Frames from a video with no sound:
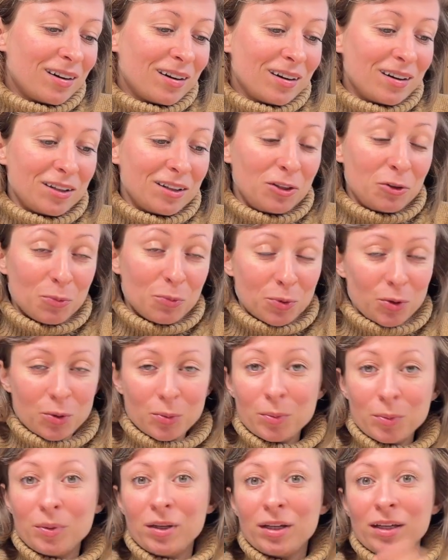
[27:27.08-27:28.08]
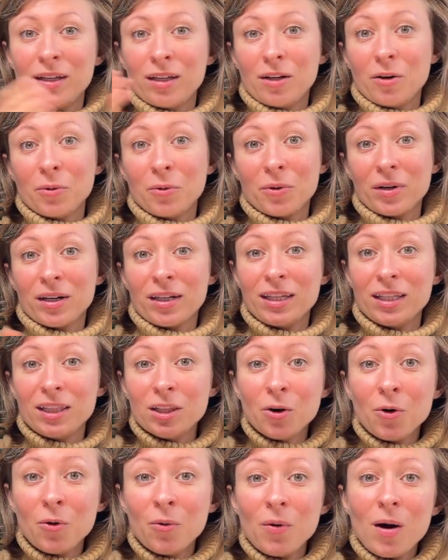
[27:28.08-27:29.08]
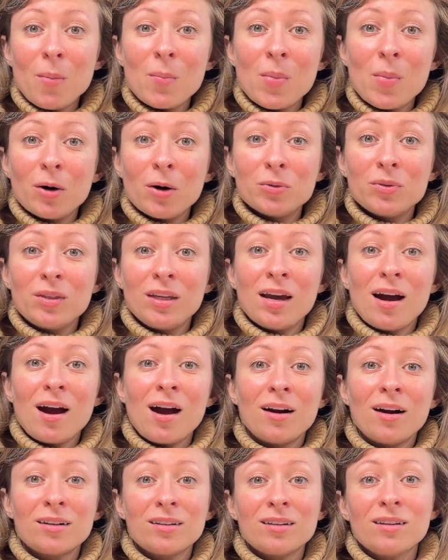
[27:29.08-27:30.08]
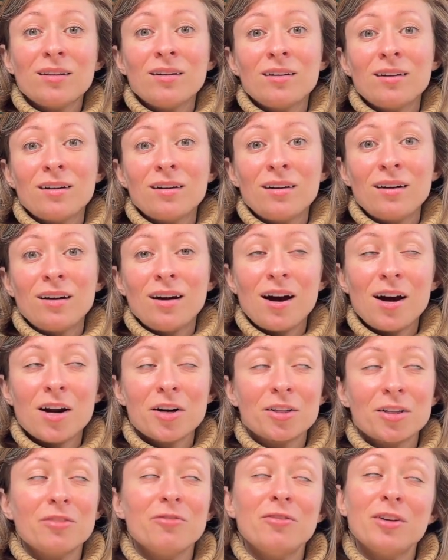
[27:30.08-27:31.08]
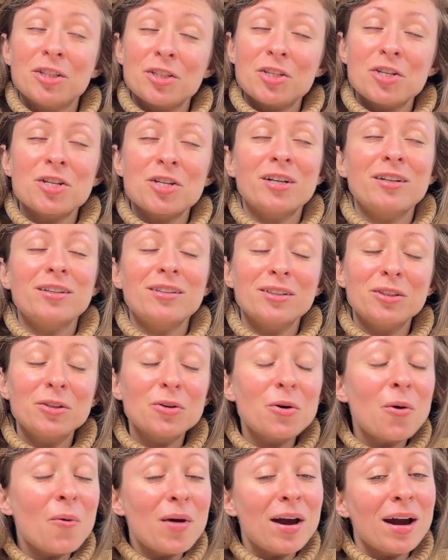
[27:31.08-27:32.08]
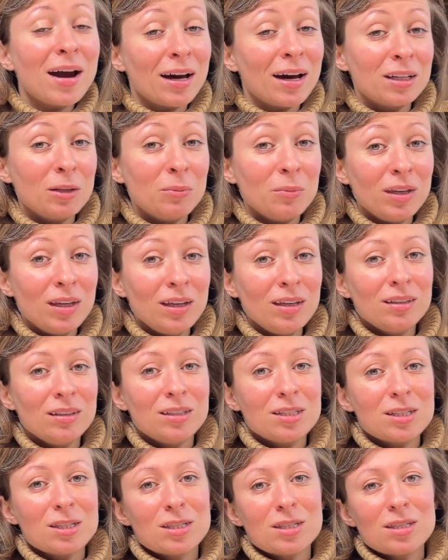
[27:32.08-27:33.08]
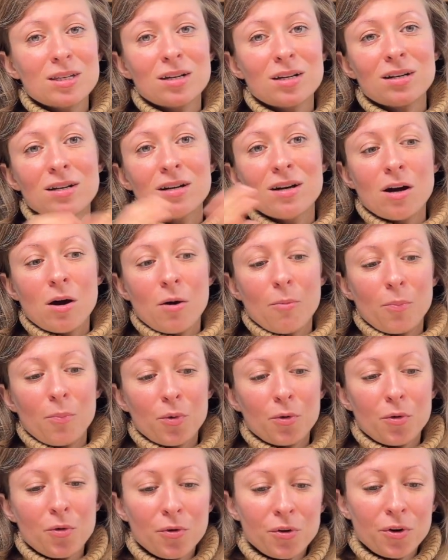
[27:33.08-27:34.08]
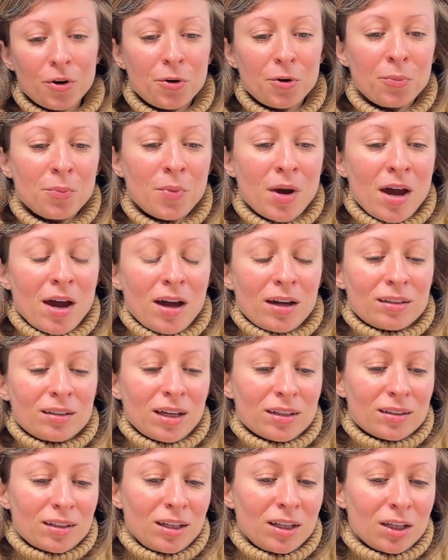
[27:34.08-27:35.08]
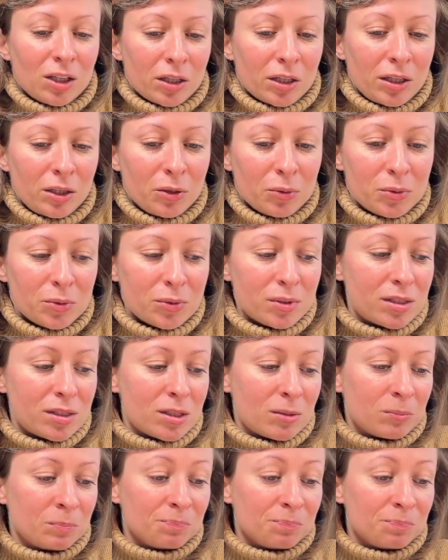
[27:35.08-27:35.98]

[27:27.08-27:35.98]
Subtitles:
you probably already know about the art venture Draw Academy, this program that includes